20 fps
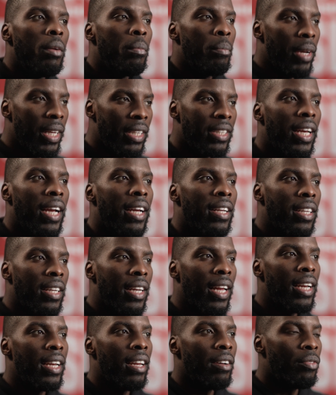maintaining
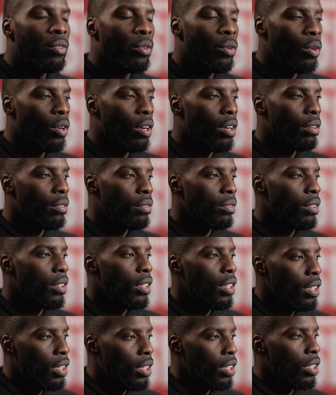that level of,
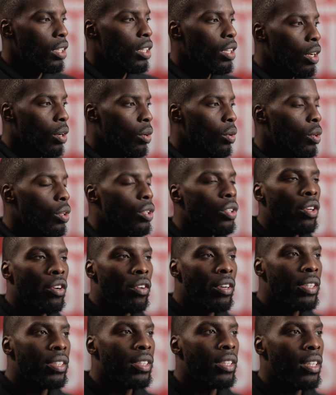you know,
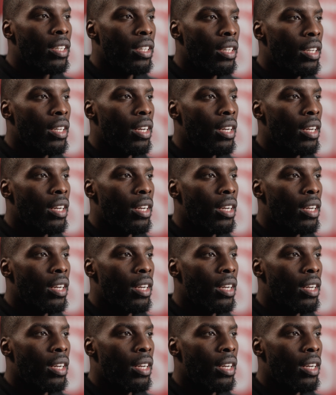authority.